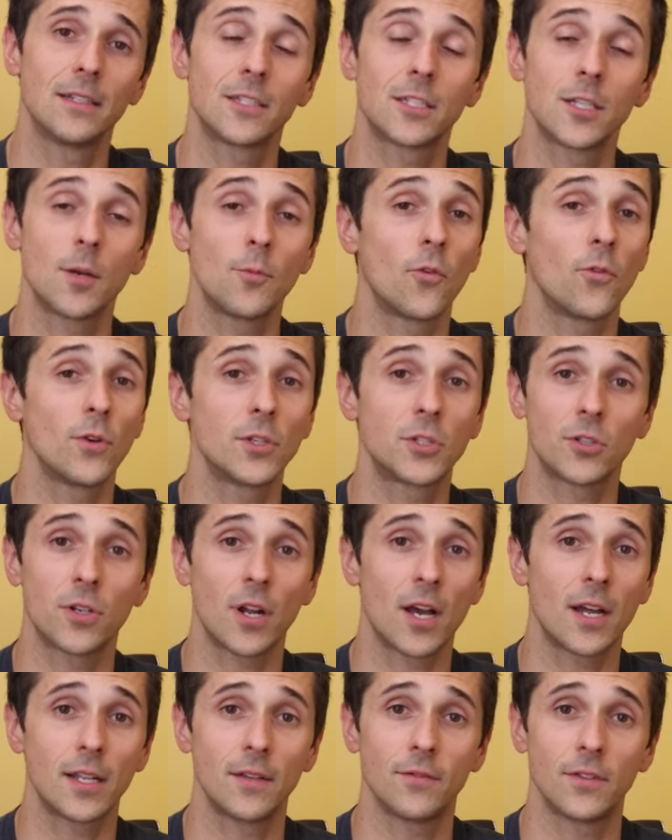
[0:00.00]
some of which are
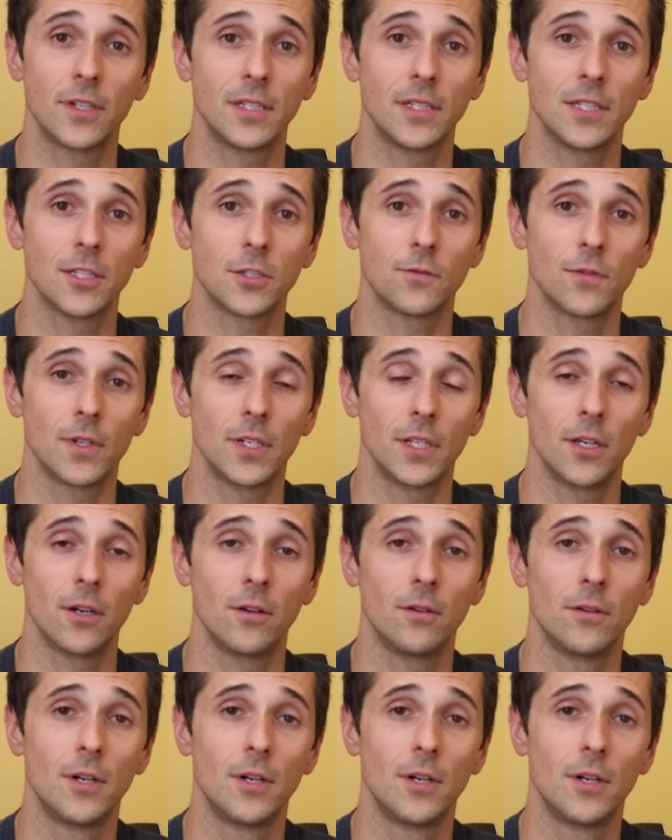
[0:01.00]
not even in this video.